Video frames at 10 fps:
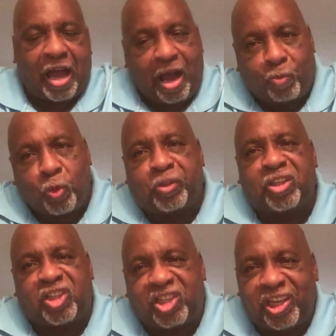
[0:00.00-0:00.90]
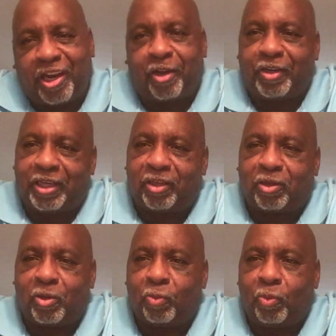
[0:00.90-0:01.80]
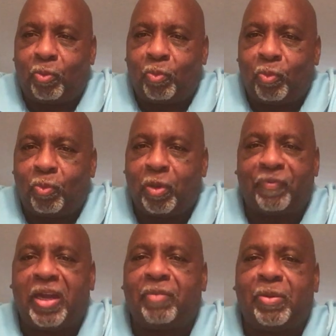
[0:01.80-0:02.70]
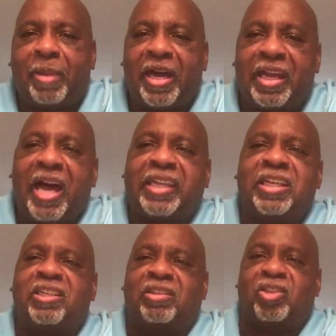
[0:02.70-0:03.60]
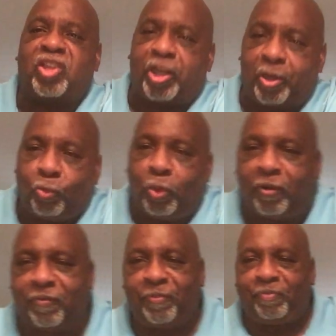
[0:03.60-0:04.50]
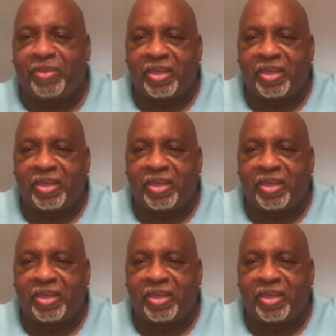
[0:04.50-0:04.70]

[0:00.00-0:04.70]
I want to share this with everybody I can share it with.